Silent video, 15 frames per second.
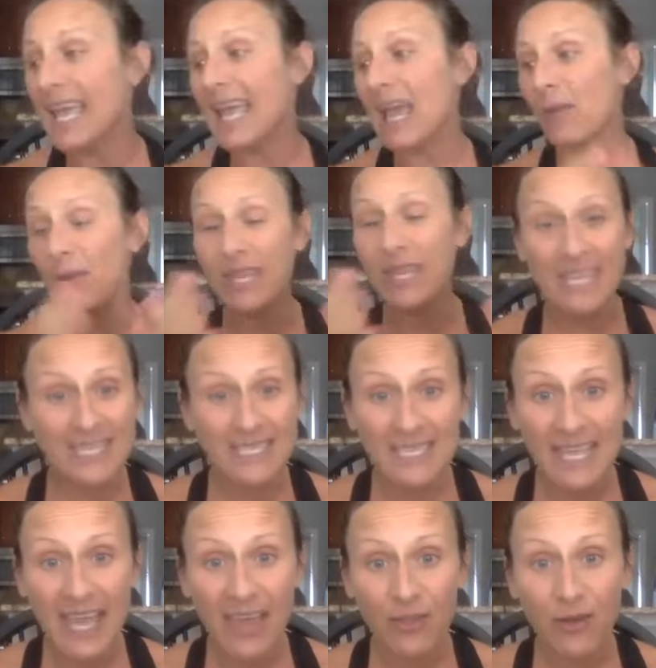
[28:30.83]
And we get
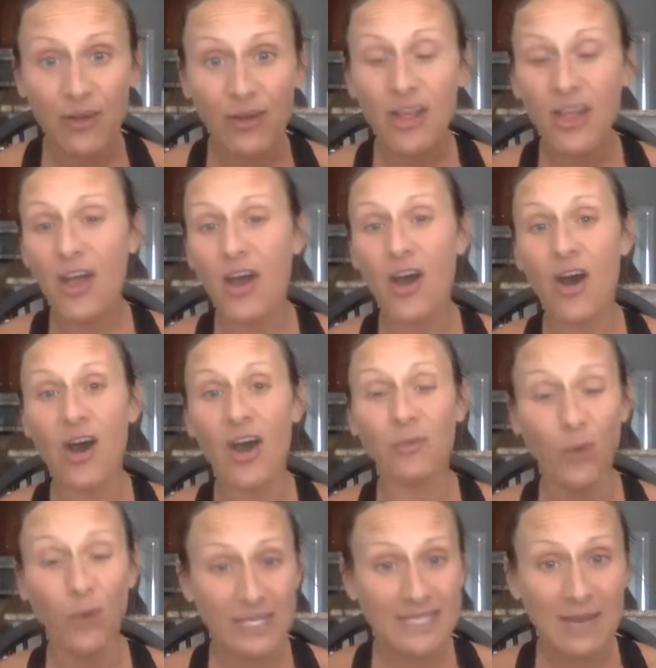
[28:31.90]
together
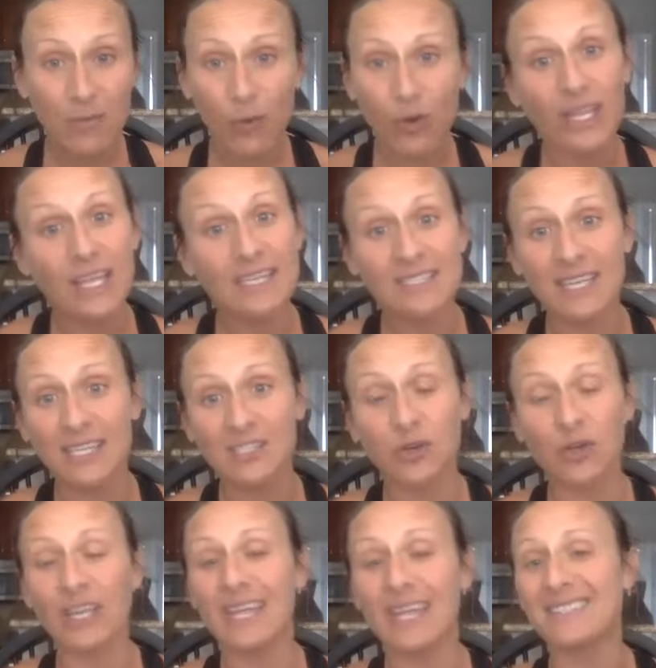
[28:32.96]
on Wednesday morning at
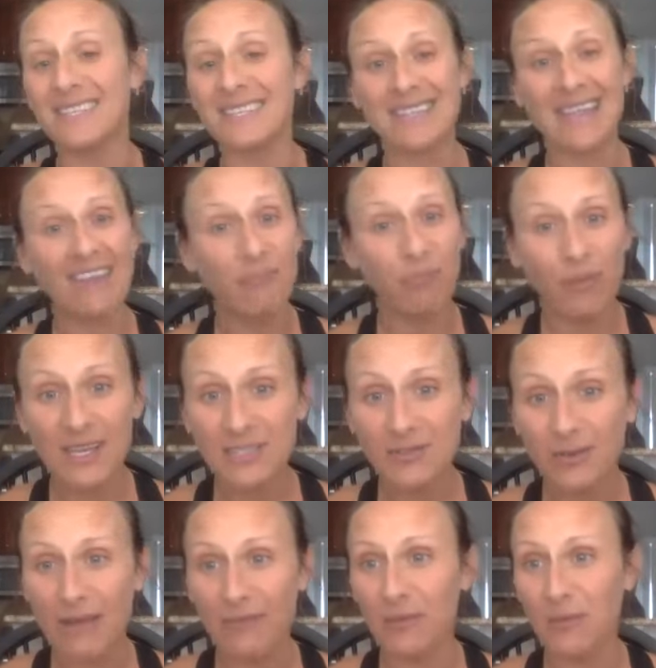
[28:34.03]
6:30. It's a safe place for
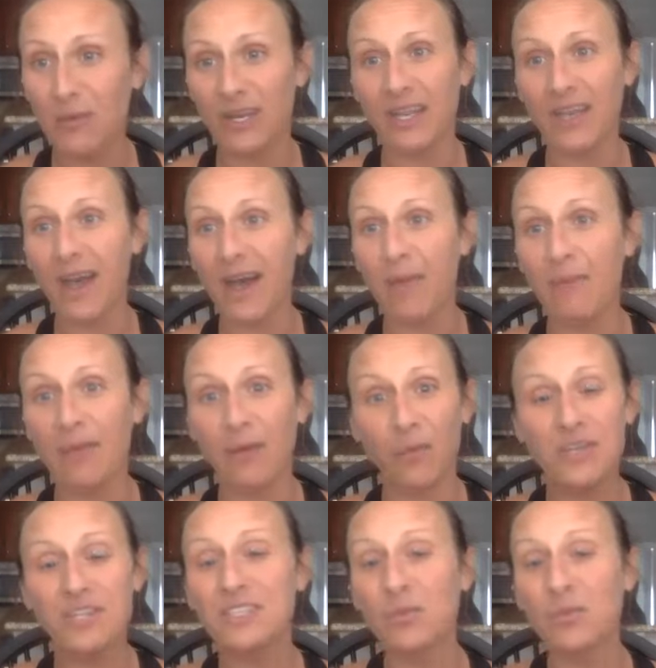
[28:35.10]
everyone to come. And
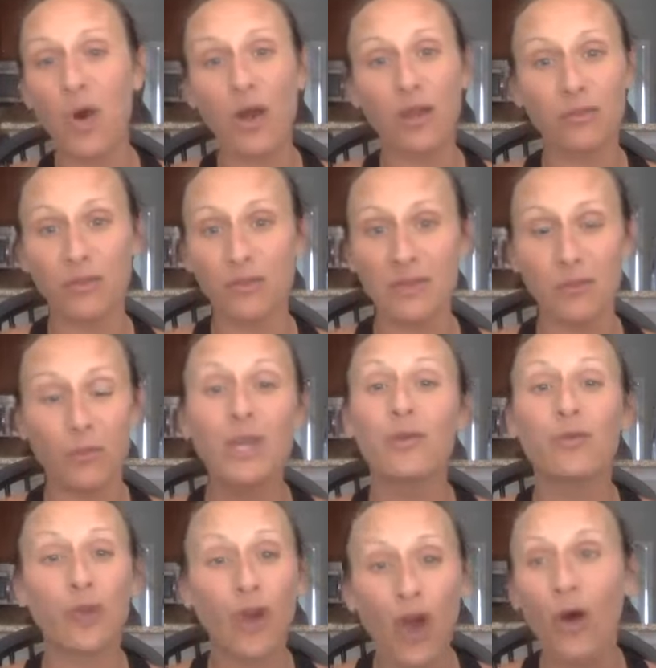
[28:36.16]
we just walk through we
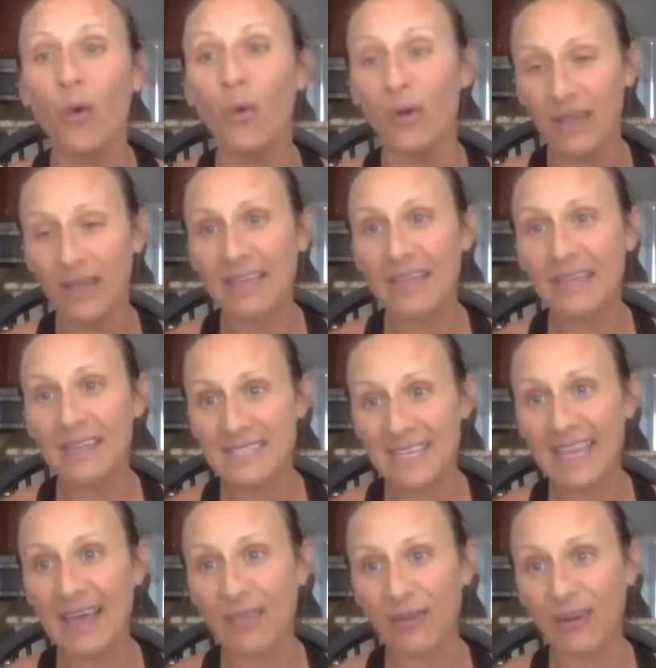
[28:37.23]
grow
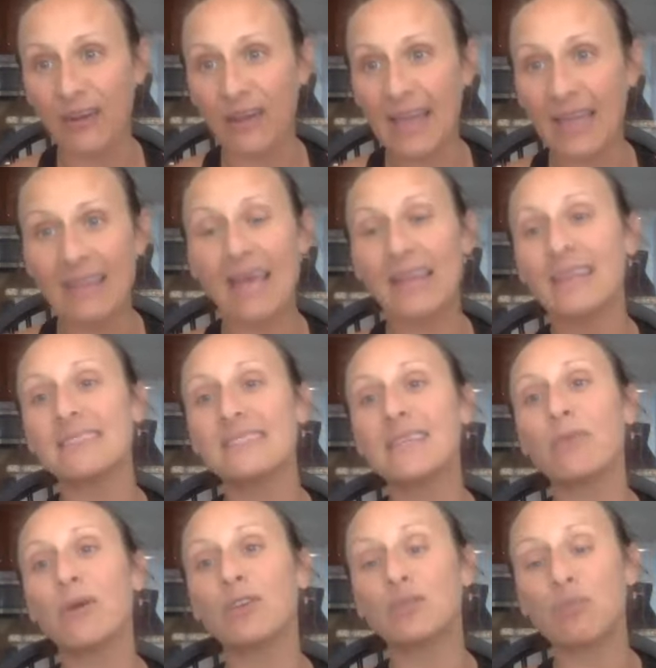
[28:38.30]
together. And that is the
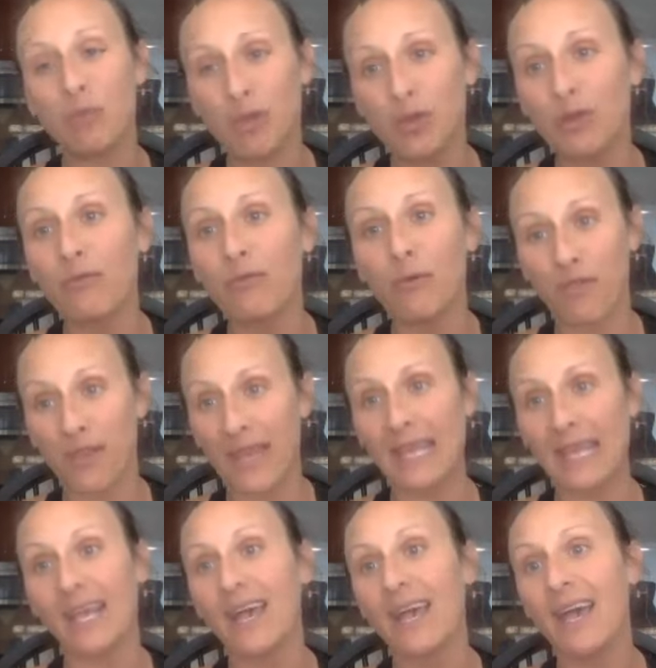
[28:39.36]
most beautiful
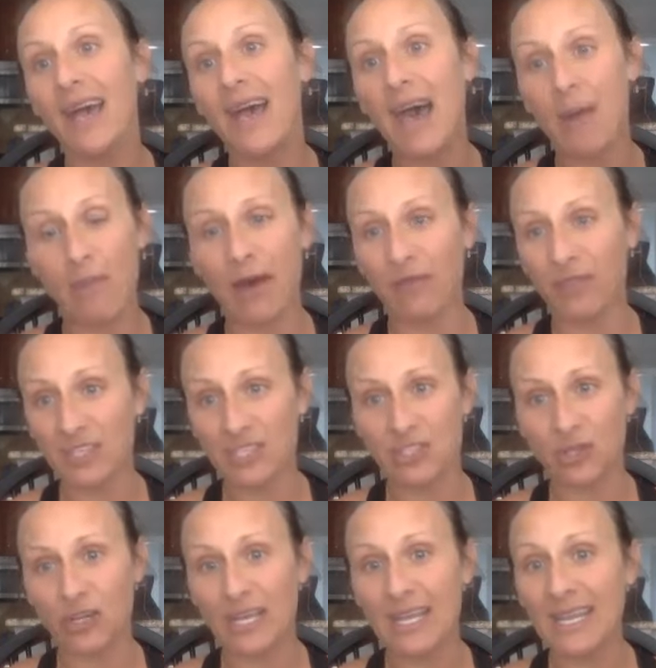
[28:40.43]
thing about this
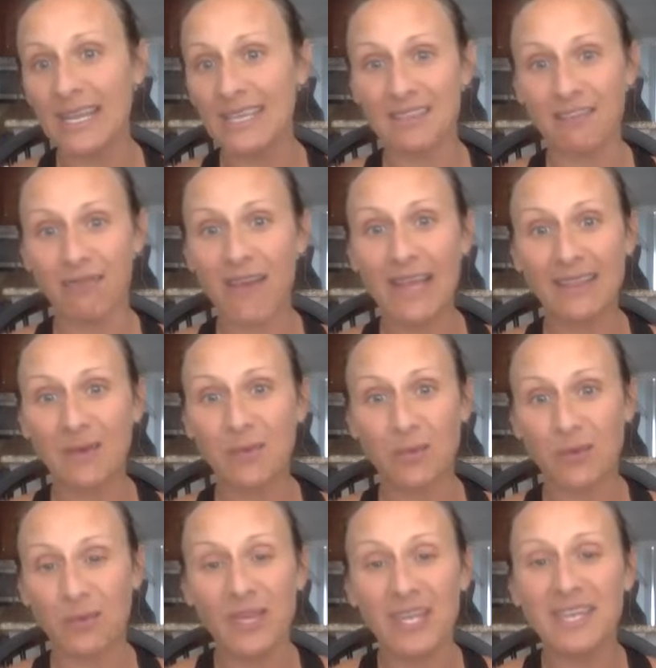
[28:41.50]
journey, is the fact that
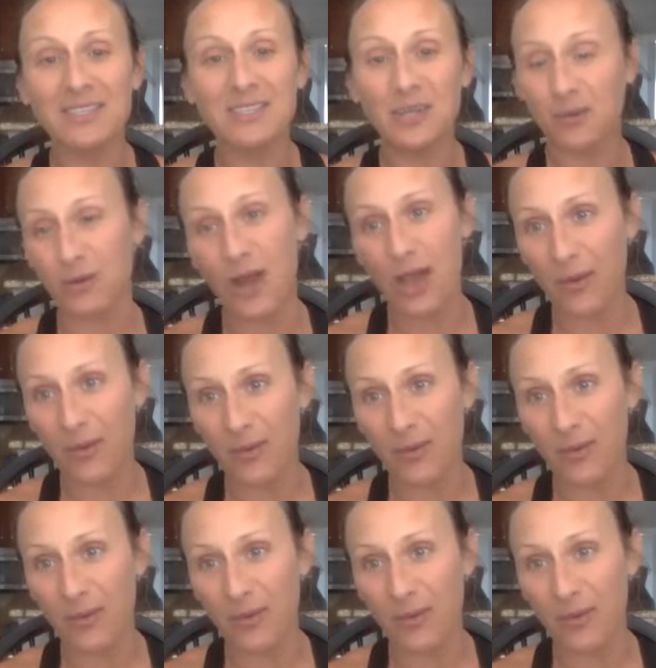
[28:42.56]
we get to grow.